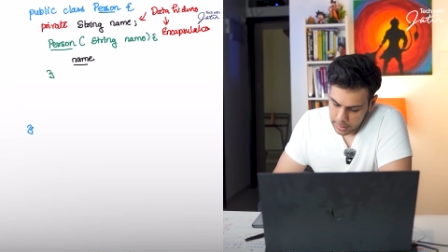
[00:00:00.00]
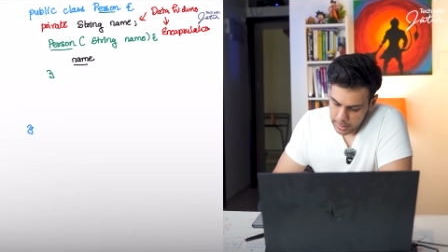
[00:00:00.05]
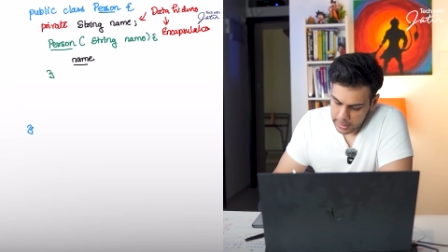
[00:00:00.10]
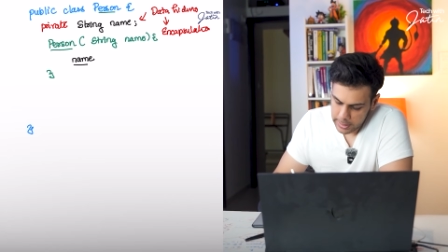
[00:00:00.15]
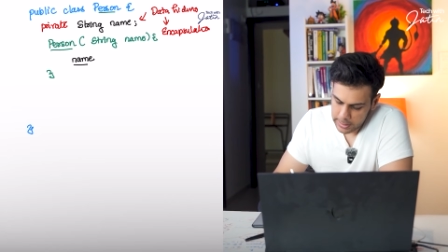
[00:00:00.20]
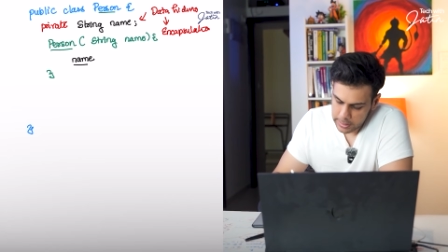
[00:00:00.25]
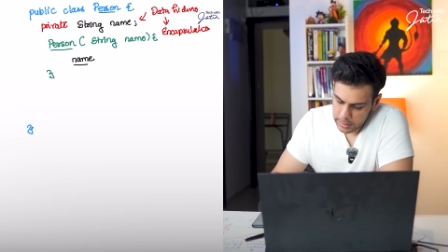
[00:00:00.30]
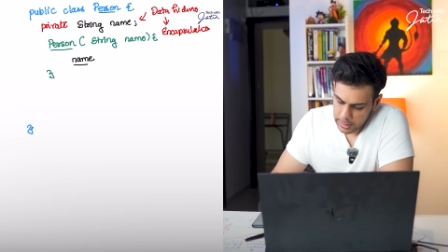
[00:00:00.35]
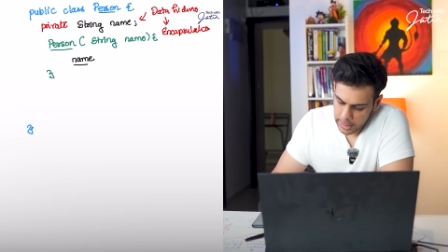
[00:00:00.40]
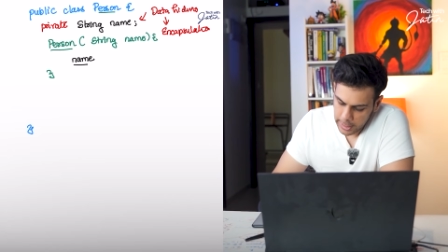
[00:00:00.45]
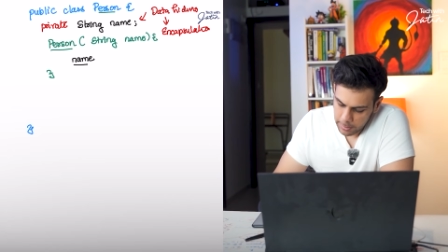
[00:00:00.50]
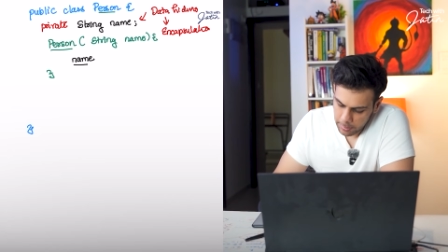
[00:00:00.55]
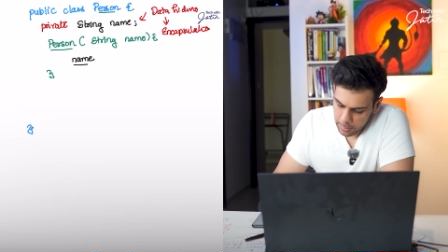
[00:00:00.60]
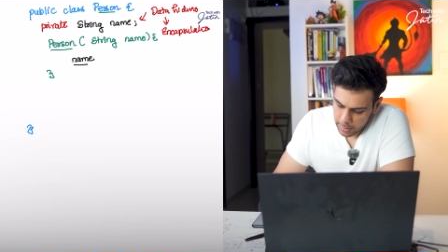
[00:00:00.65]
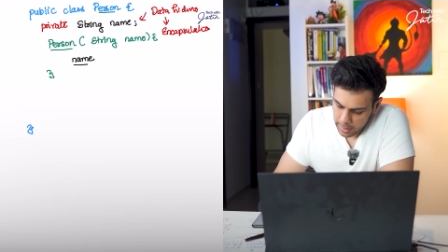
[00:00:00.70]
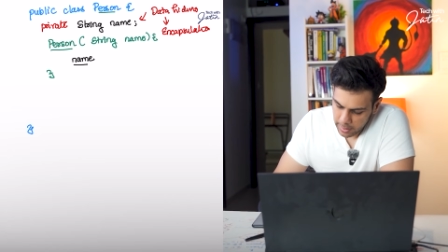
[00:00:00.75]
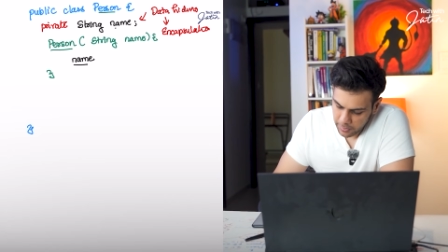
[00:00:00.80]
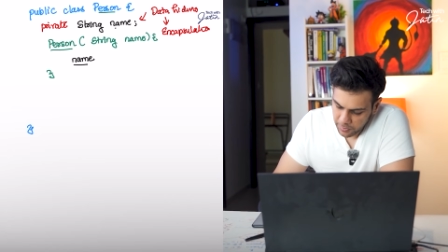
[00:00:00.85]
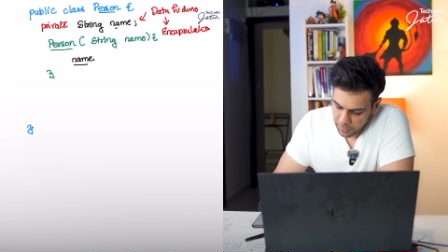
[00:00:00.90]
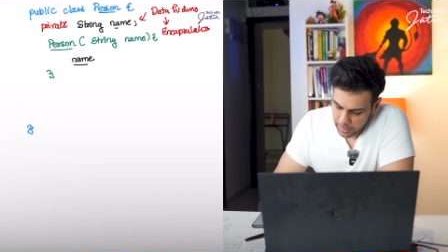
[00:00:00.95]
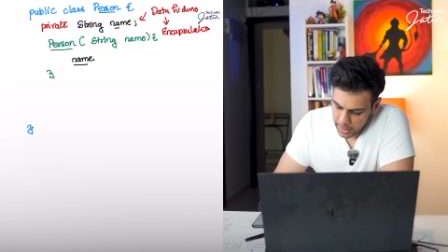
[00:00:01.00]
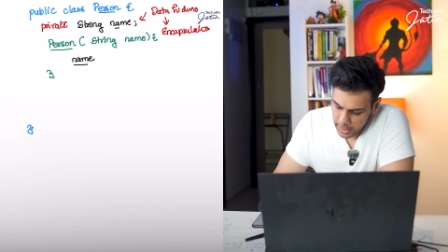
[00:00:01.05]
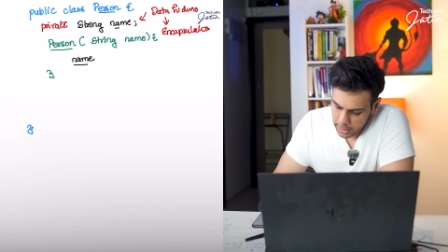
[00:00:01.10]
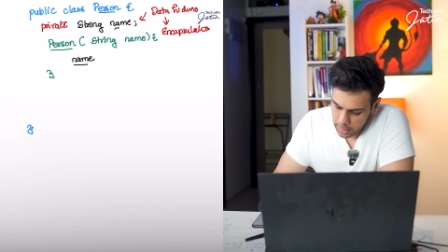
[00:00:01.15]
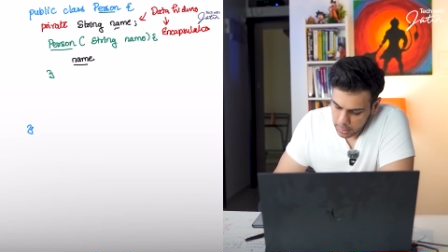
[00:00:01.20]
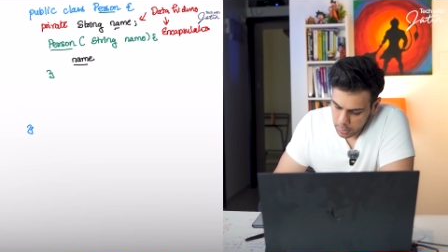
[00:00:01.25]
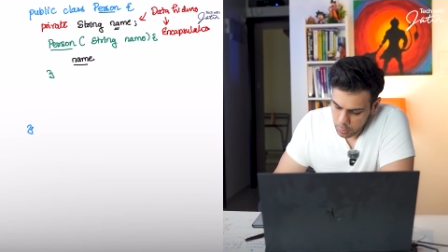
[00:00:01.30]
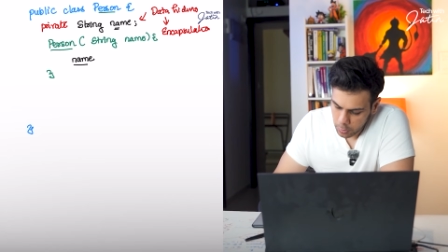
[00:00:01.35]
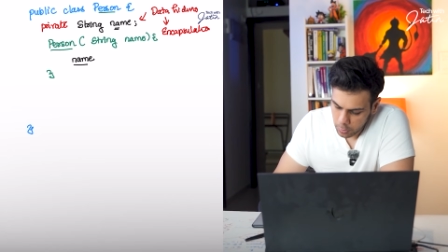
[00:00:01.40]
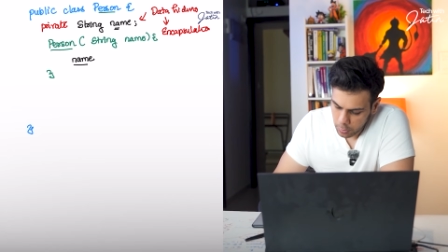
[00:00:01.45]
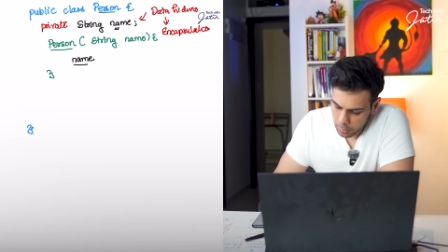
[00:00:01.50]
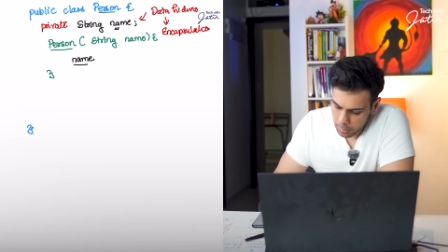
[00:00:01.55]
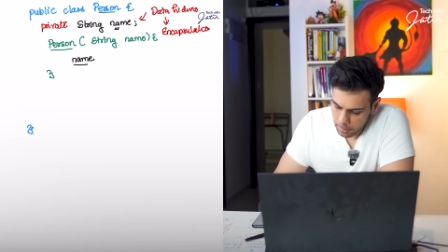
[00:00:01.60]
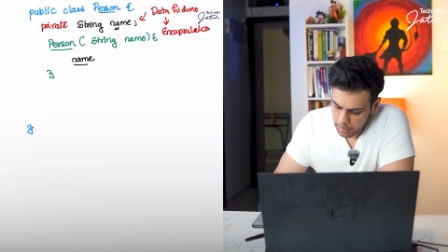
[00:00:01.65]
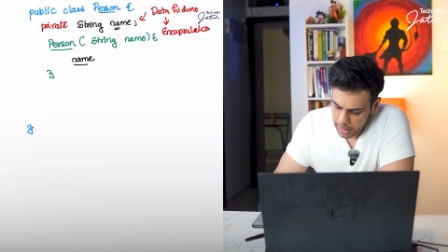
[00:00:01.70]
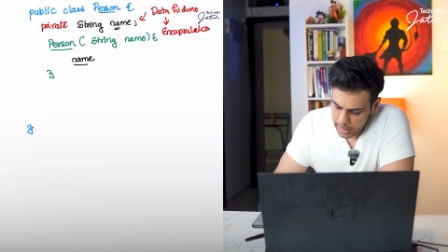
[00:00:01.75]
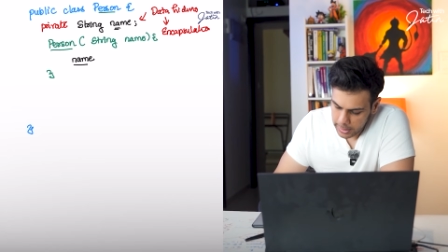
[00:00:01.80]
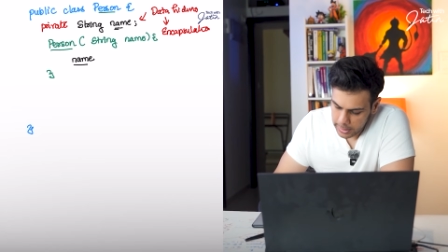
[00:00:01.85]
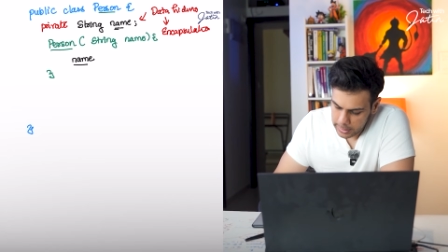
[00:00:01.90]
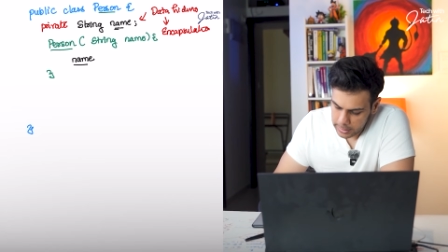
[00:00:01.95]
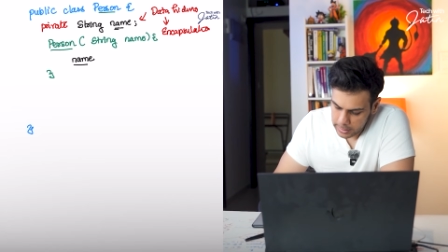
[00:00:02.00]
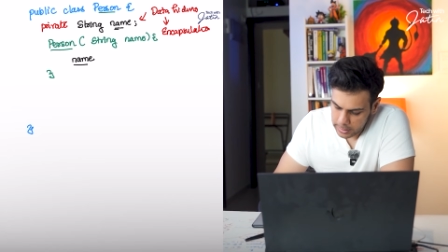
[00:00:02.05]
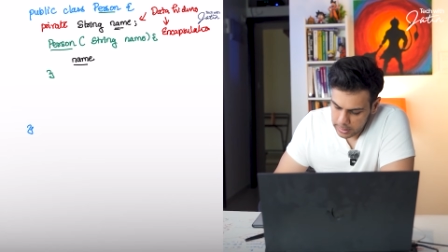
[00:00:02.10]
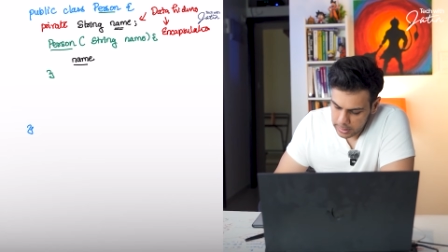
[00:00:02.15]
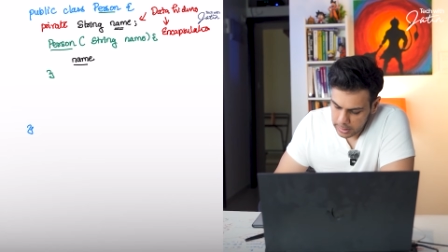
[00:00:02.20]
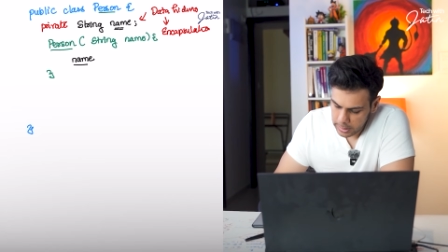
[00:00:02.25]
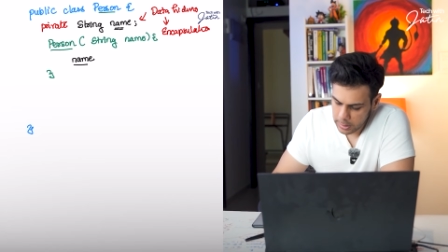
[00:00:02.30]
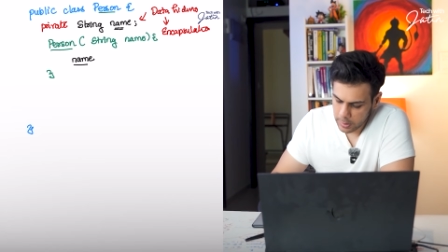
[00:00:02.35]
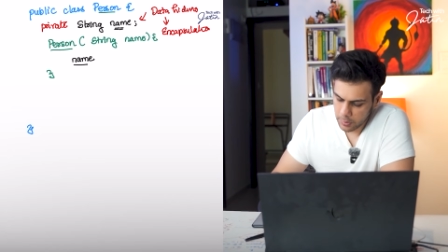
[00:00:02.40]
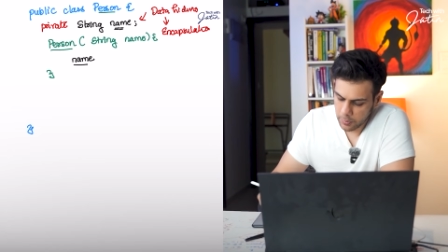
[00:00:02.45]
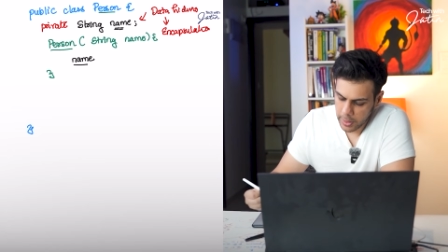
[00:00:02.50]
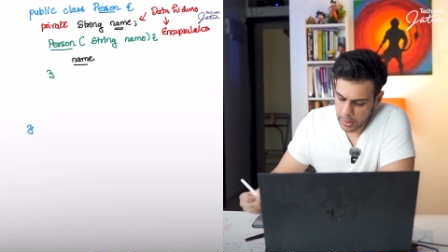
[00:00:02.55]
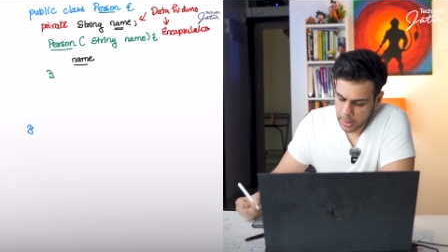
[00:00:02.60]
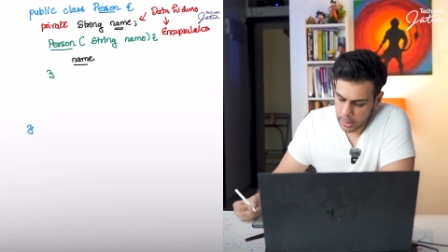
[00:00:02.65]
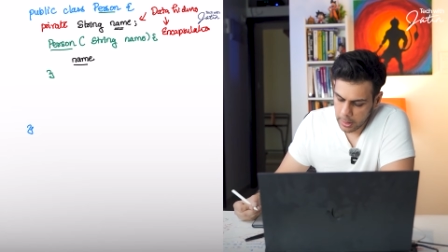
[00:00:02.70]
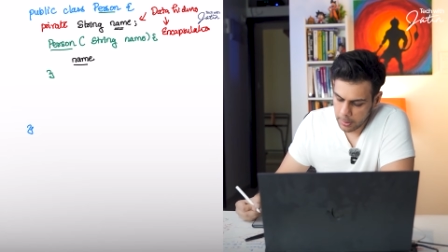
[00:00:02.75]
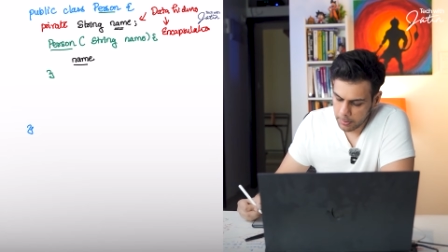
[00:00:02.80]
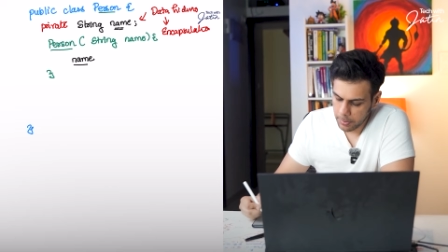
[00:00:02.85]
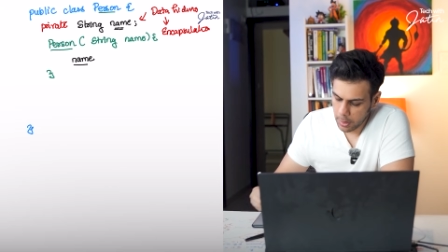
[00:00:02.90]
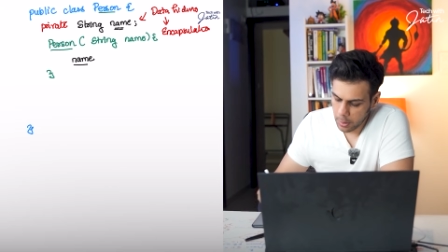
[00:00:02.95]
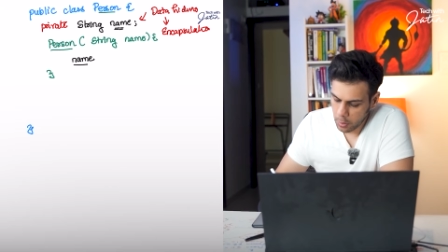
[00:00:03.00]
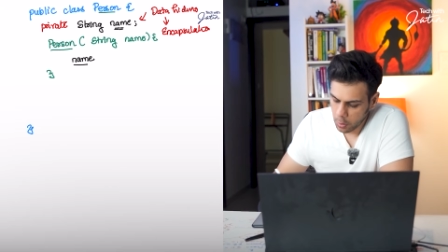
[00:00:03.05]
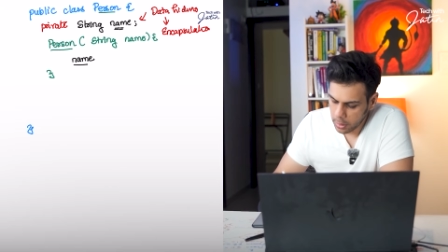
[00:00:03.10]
Is name referring to my instance variable